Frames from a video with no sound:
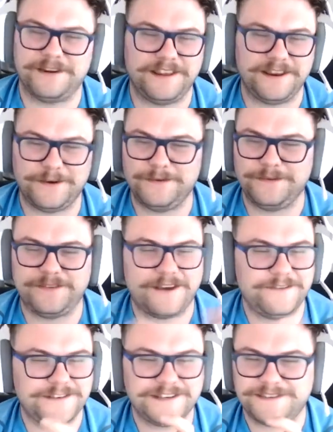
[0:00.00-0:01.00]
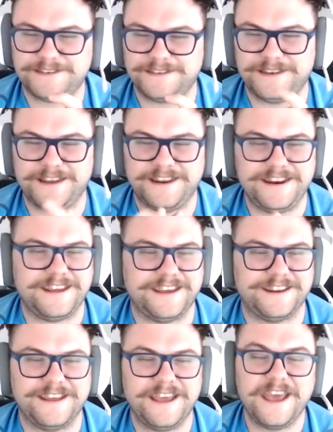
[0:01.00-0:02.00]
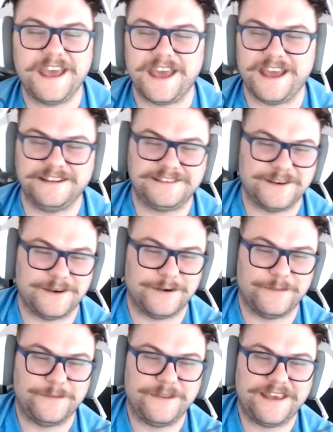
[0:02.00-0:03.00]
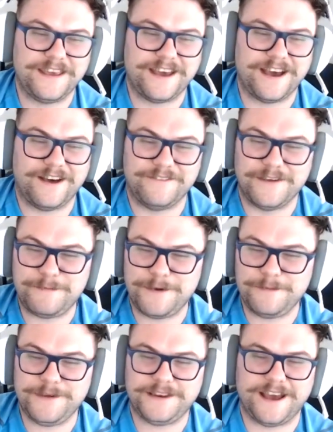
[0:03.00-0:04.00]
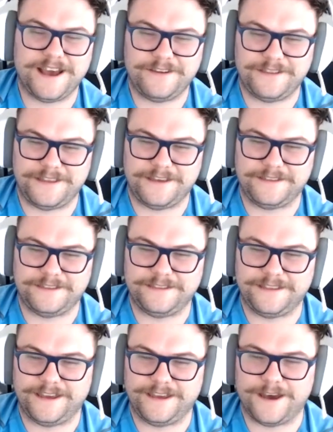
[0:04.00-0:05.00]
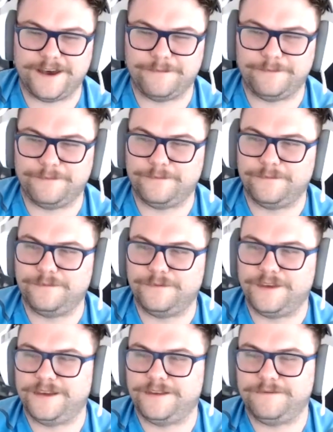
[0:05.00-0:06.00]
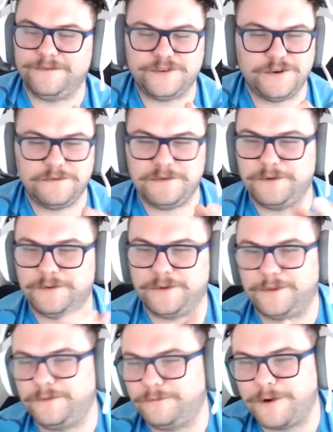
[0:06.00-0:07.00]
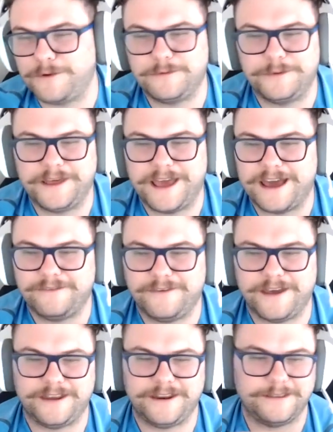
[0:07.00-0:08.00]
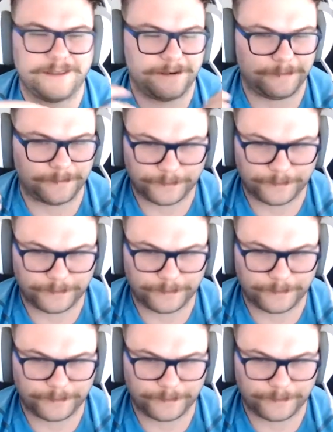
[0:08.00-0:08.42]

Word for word: you know, I was just an idiot. And so um, they pin me down and they they um they shoot me with probably Ativan and then